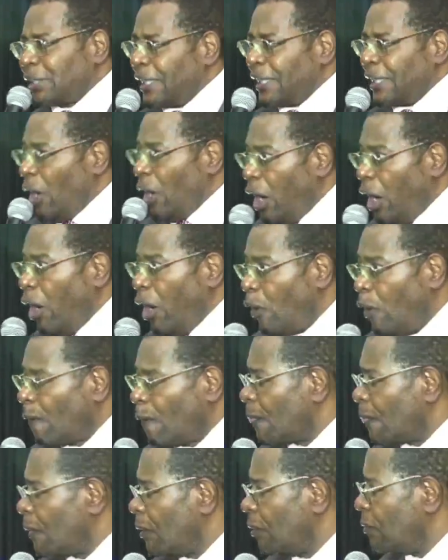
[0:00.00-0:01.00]
And
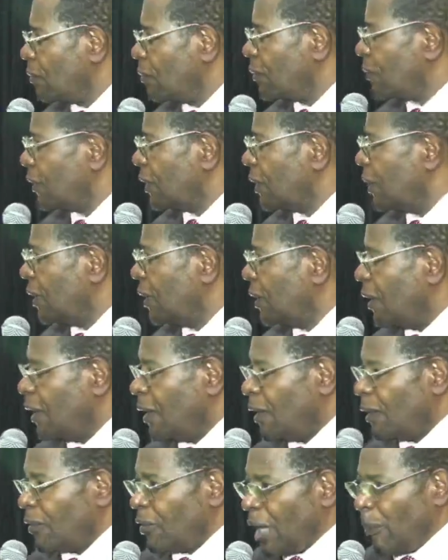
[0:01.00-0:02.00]
no,
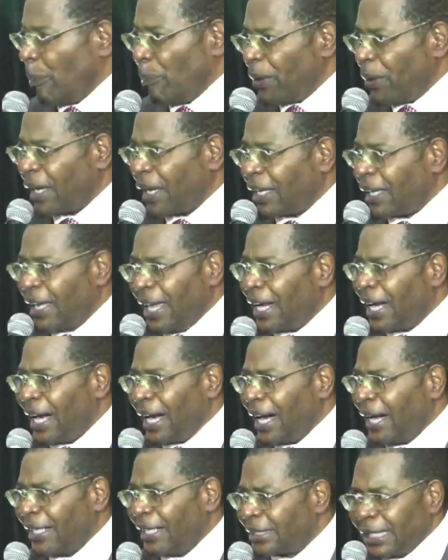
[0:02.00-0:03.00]
they appeared like
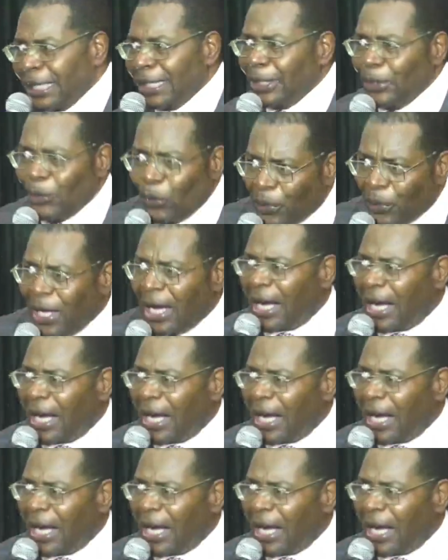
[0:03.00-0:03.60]
I tell you, we are